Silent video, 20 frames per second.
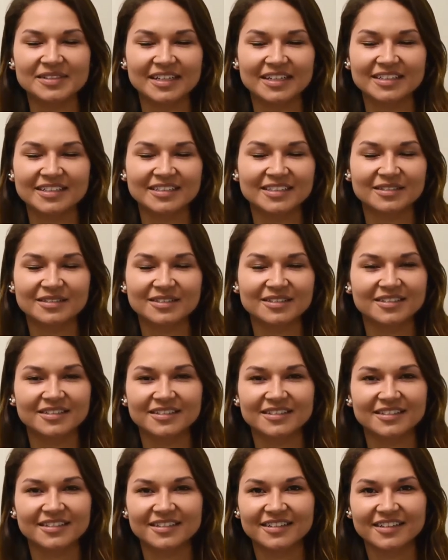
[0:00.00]
It's
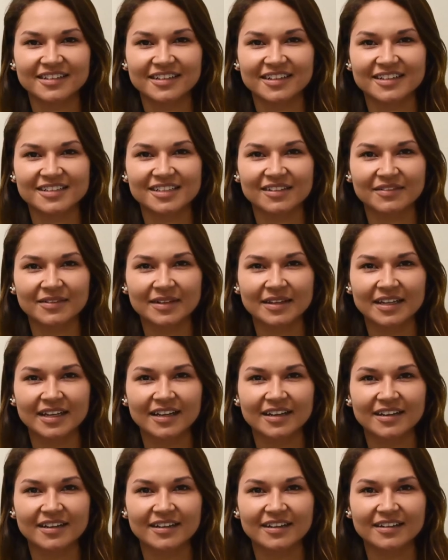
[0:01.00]
something
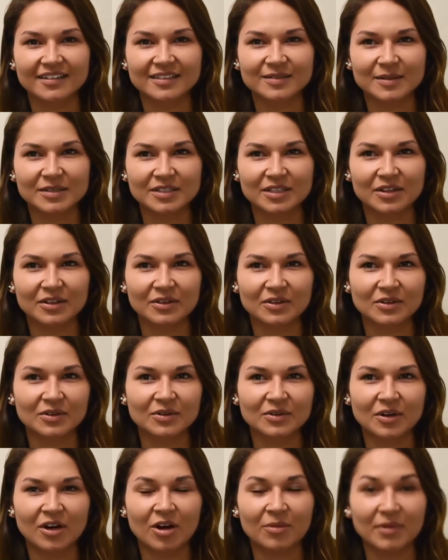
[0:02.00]
that, especially through
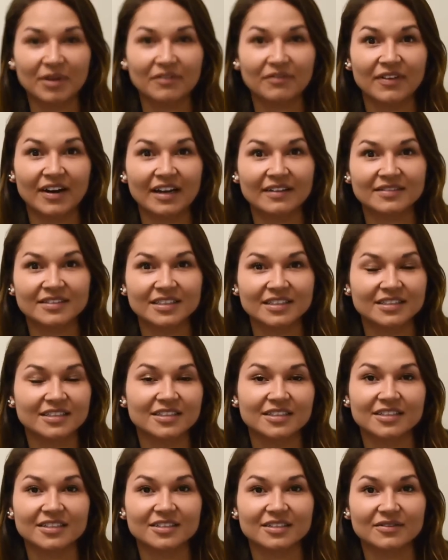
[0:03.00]
all my 5-6
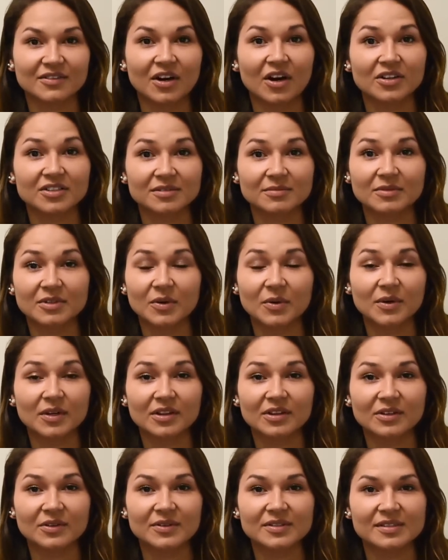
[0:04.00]
years of college I'm going
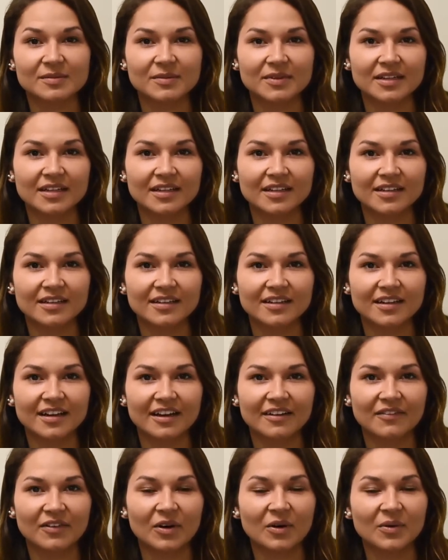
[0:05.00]
through, it's something that
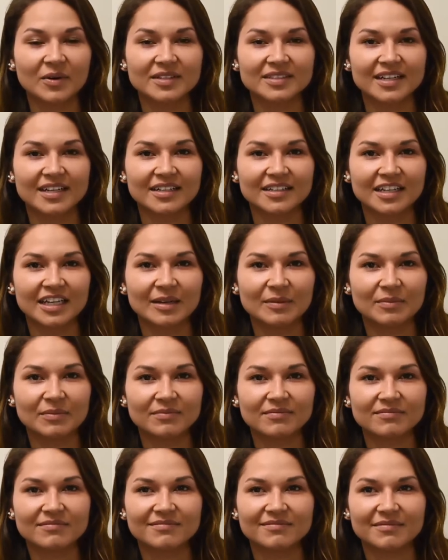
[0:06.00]
I've always had to keep
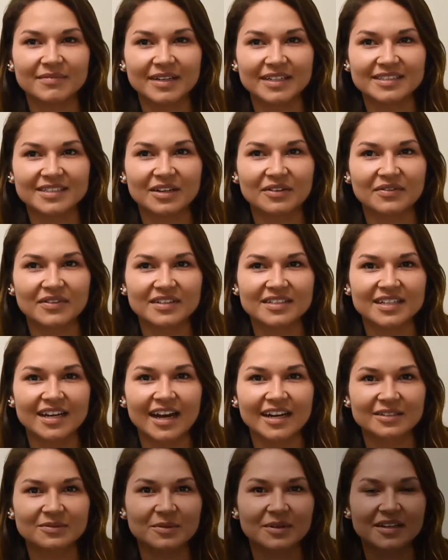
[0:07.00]
myself
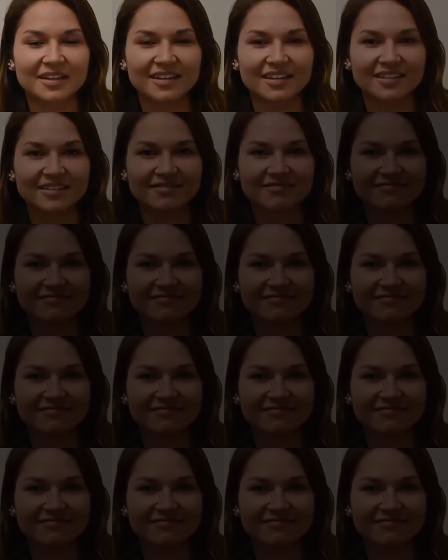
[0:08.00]
intact with.